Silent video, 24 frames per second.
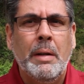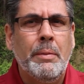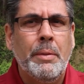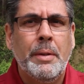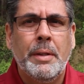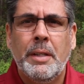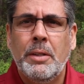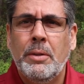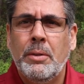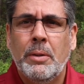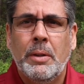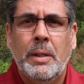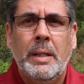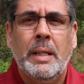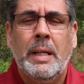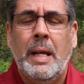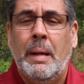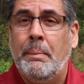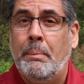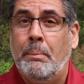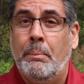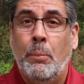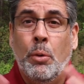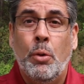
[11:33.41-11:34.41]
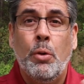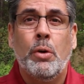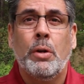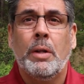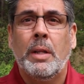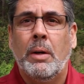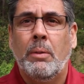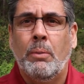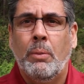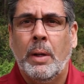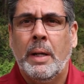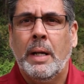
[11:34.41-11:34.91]
Everything you need and more
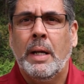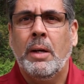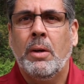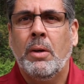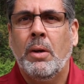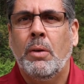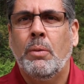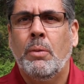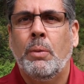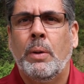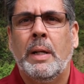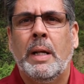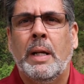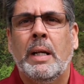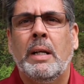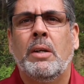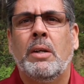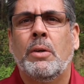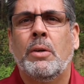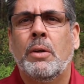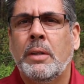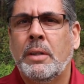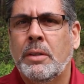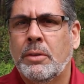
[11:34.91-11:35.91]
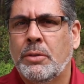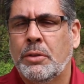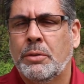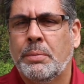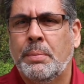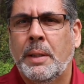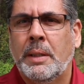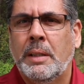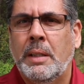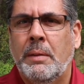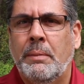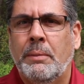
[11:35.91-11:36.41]
than what I got when I learned
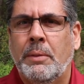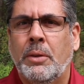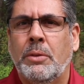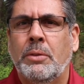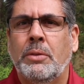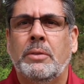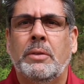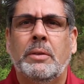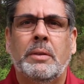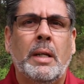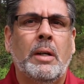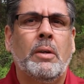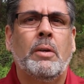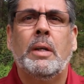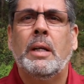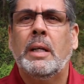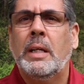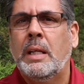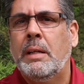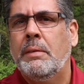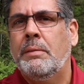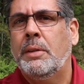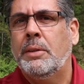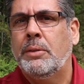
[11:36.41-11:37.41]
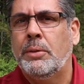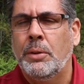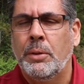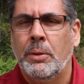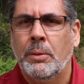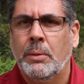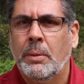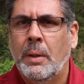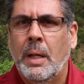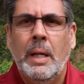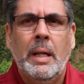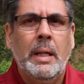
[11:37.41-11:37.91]
introspective hypnosis, I'm going to give it to
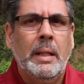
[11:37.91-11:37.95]
you.